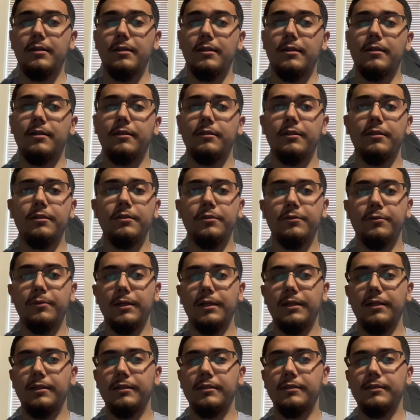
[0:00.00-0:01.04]
Another
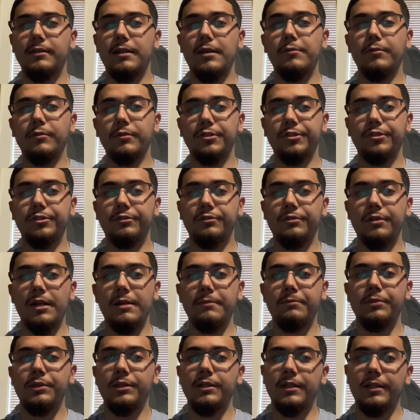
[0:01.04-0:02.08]
way is they will
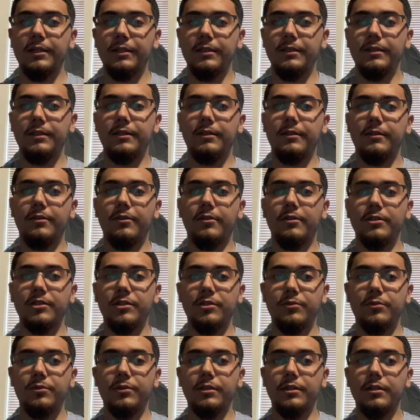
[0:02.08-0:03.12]
strap an IED
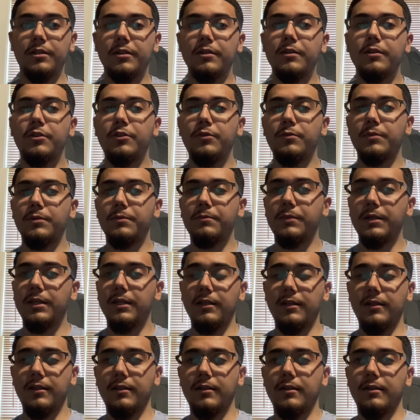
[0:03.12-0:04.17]
onto another human
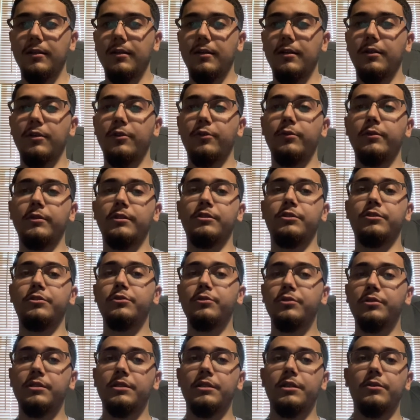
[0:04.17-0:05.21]
being who is
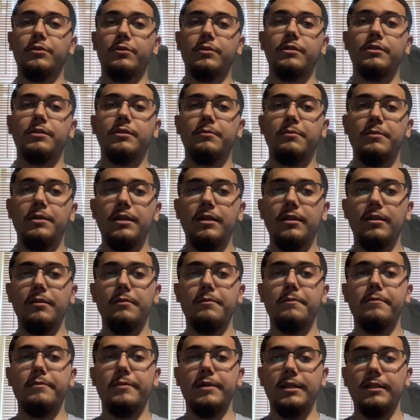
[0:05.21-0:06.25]
usually going to be
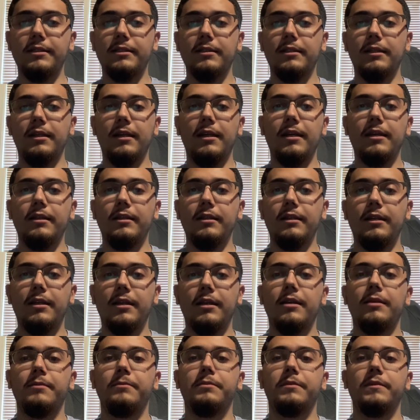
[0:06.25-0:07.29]
mentally
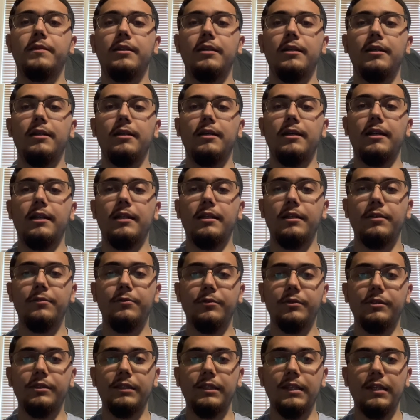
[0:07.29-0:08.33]
handicapped, and they will
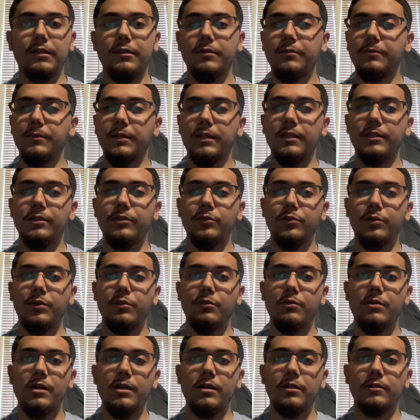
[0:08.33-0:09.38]
send them into a
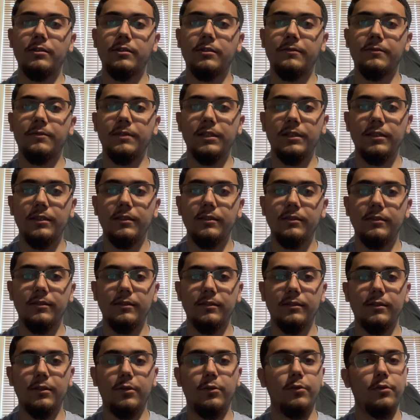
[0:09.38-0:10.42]
crowd of civilians
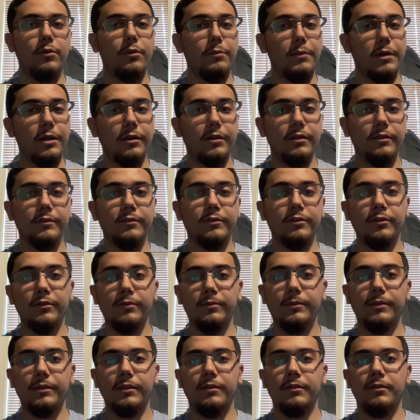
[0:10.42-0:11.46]
or American
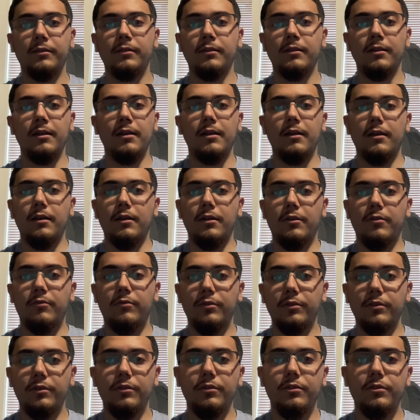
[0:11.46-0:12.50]
troops, and well,
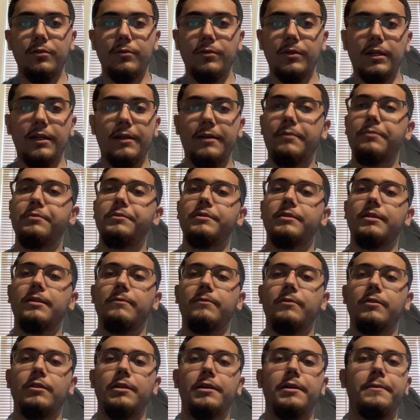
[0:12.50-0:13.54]
you know what happens
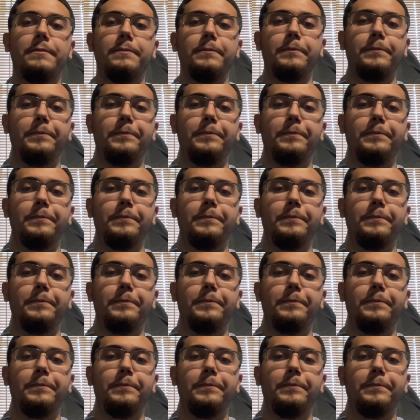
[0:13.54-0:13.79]
after that.